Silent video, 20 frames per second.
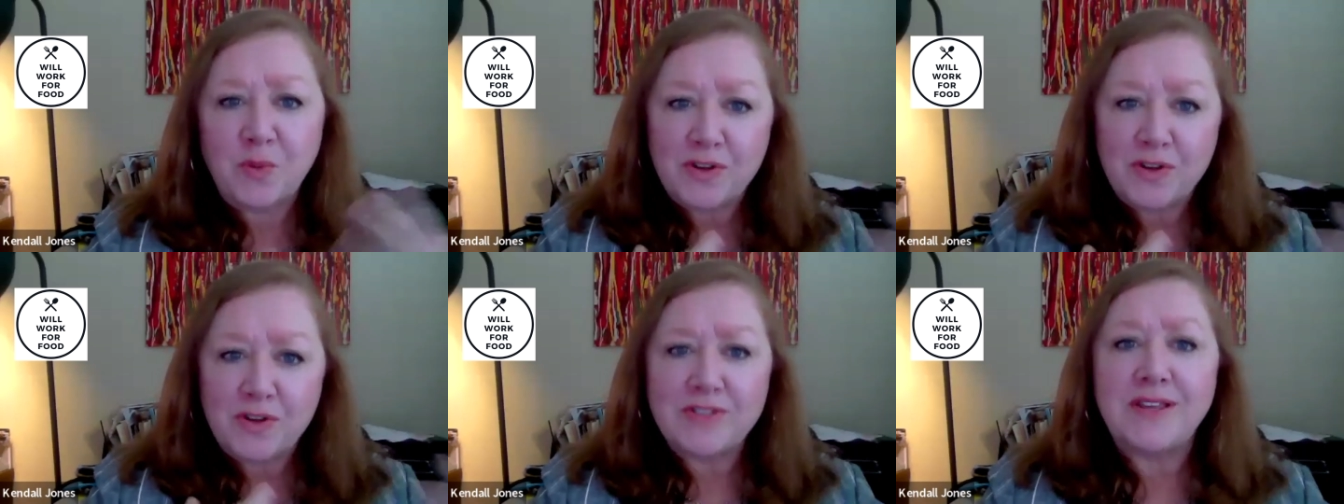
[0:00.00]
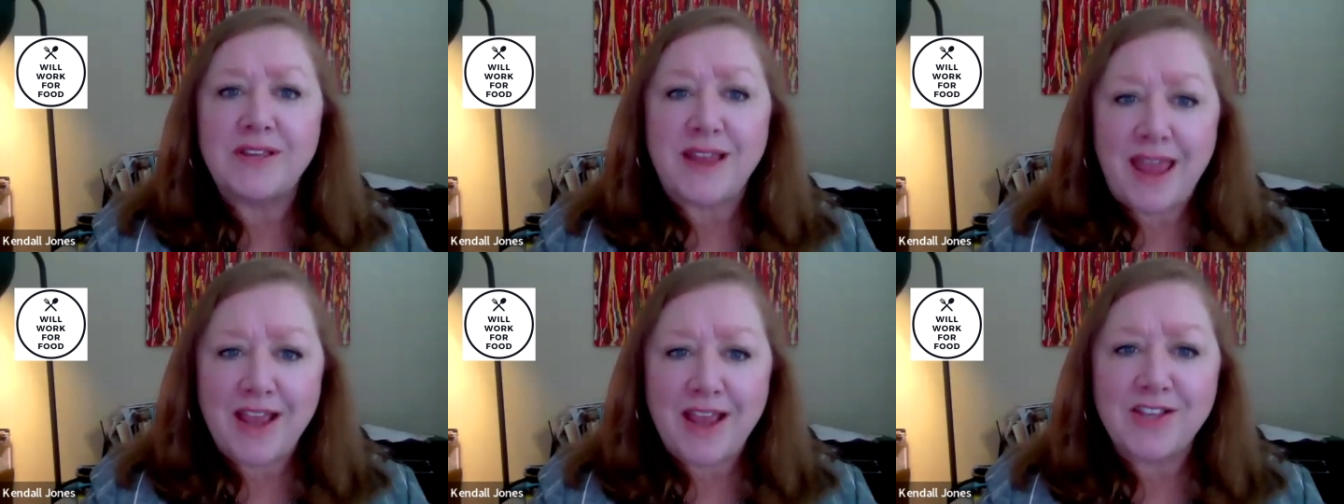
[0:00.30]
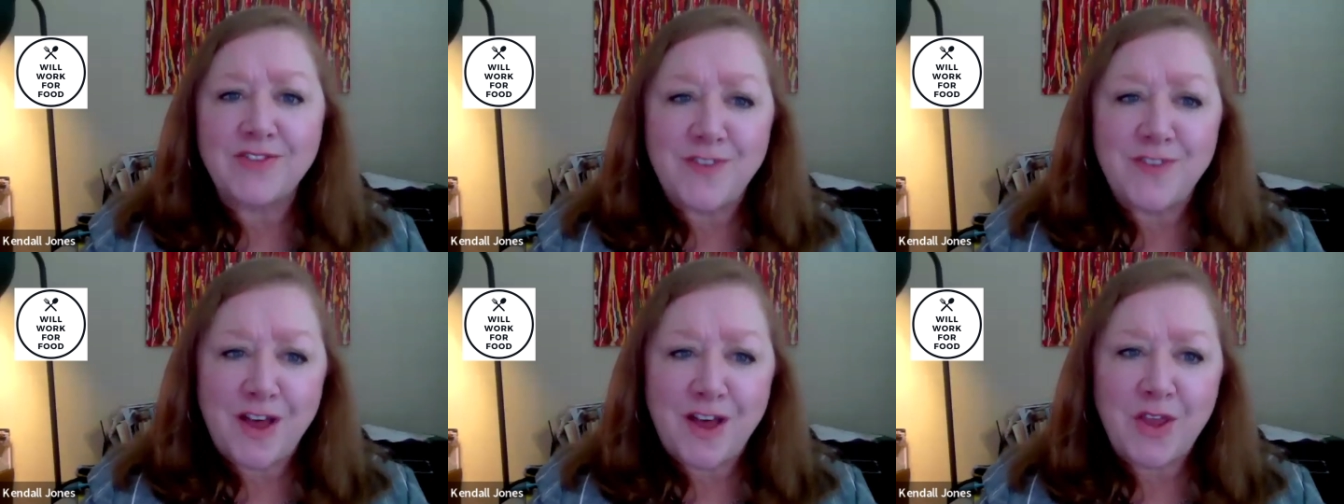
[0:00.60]
What is the
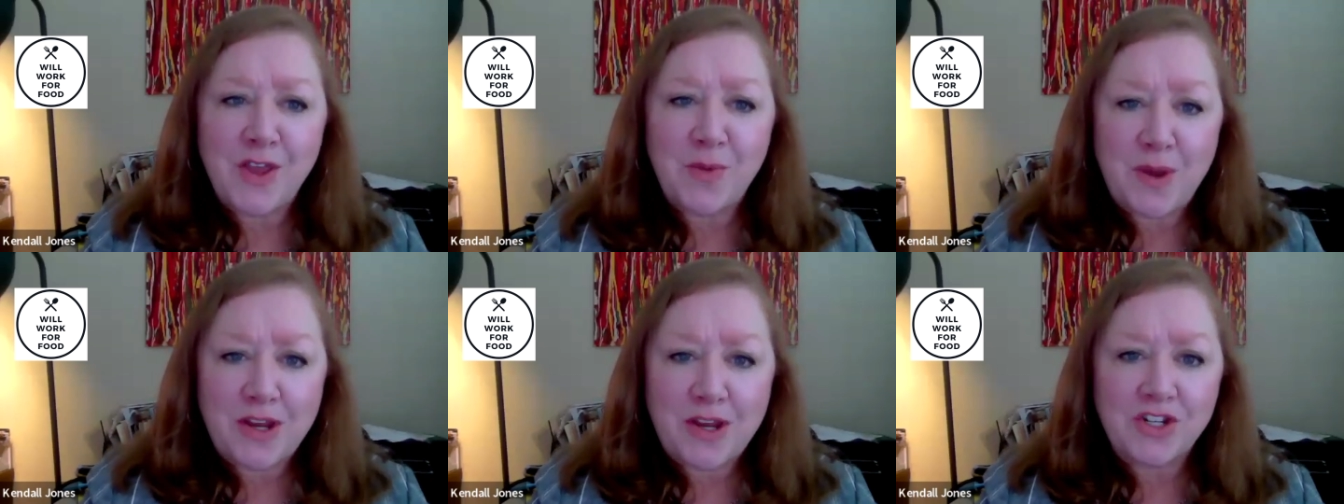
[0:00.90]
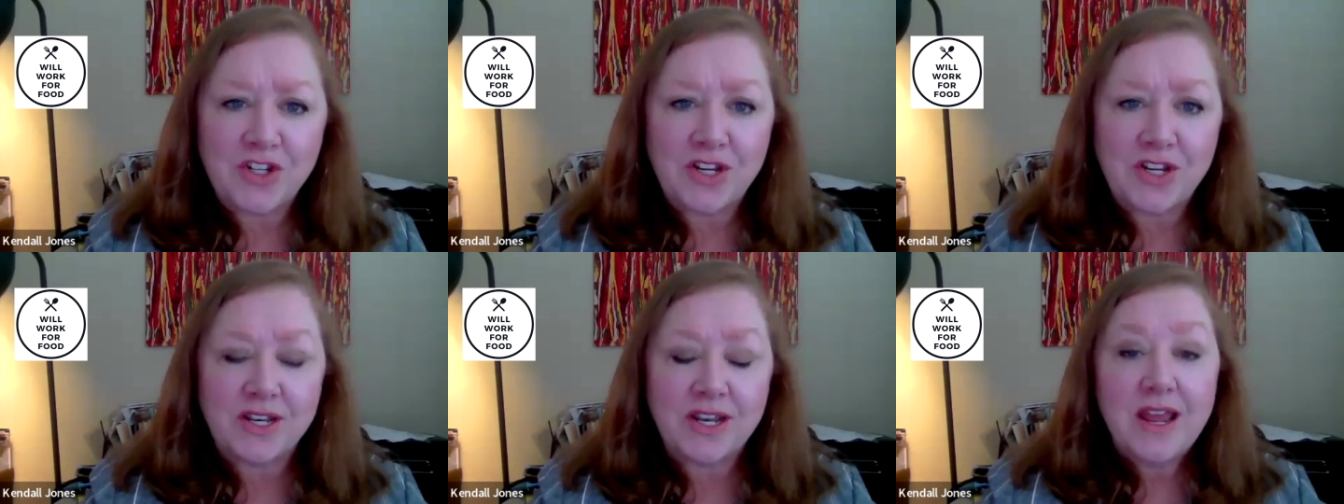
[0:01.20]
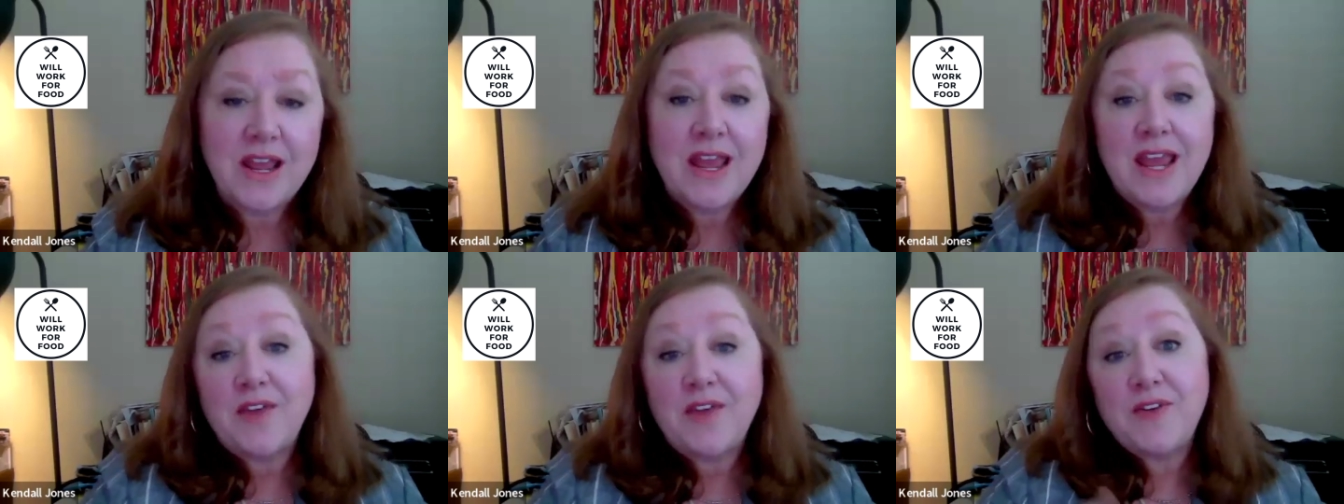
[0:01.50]
case valuation?
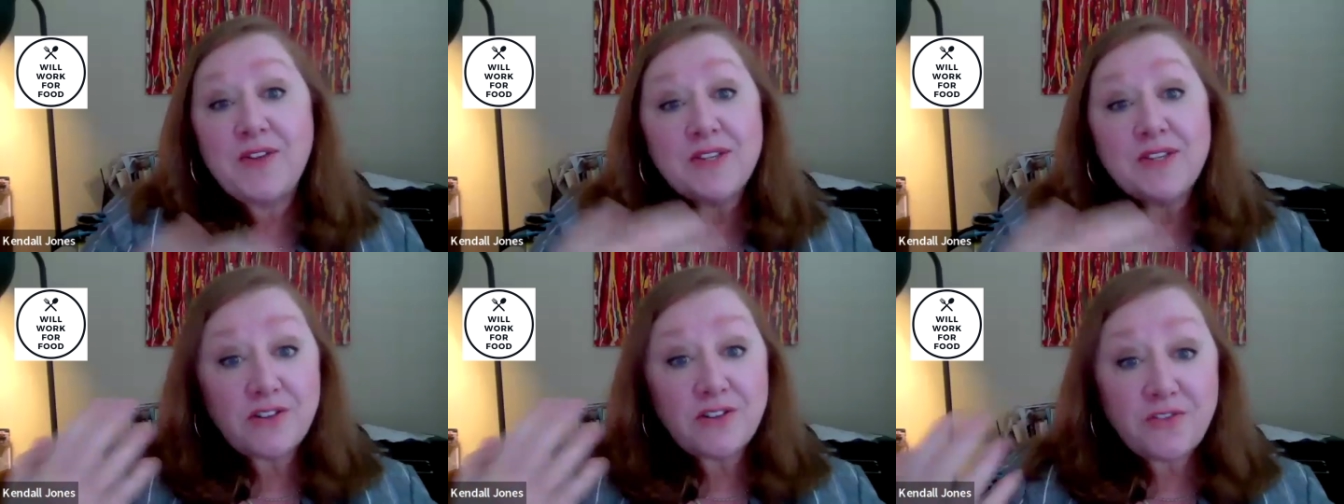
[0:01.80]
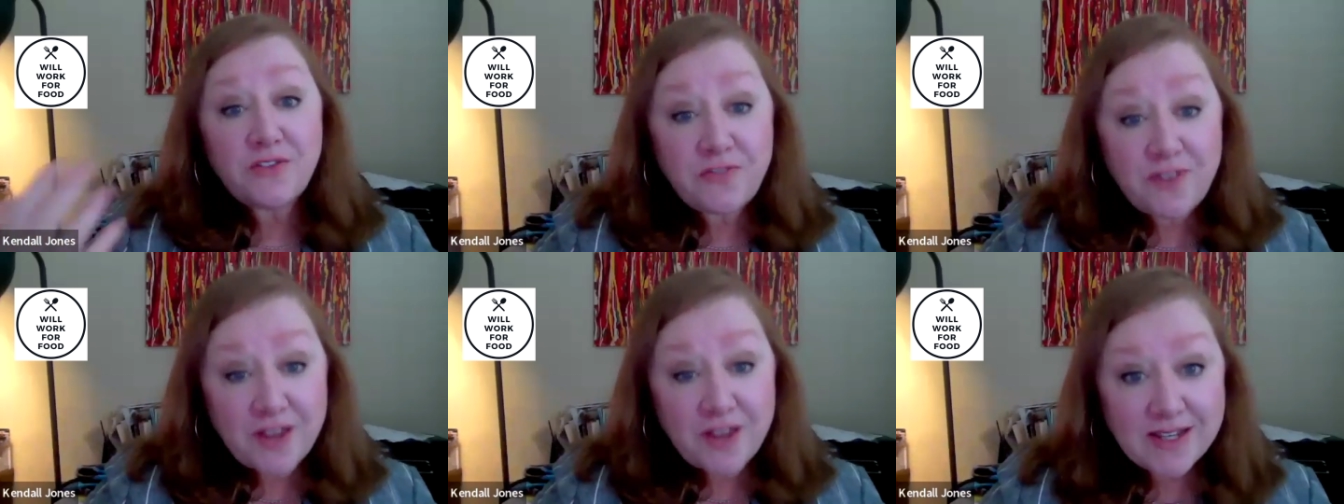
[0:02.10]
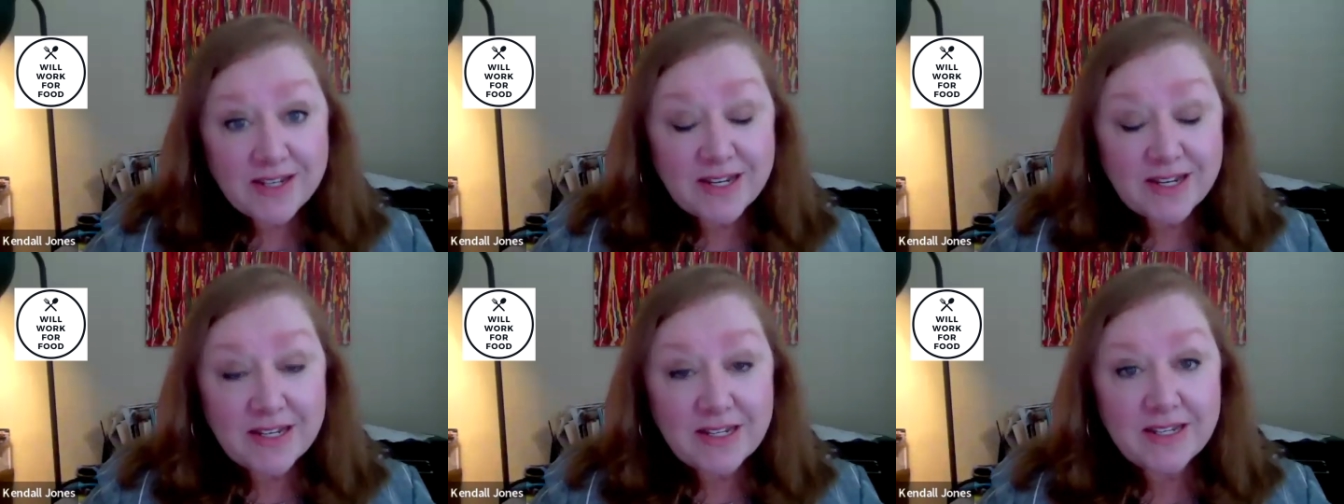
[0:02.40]
If it's a
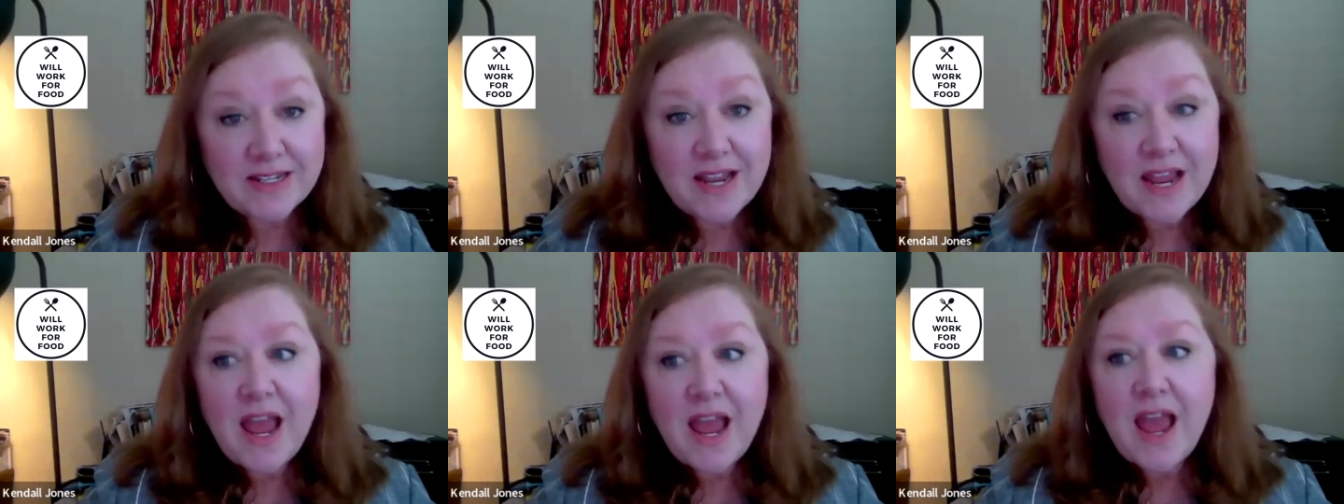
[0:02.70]
defendant,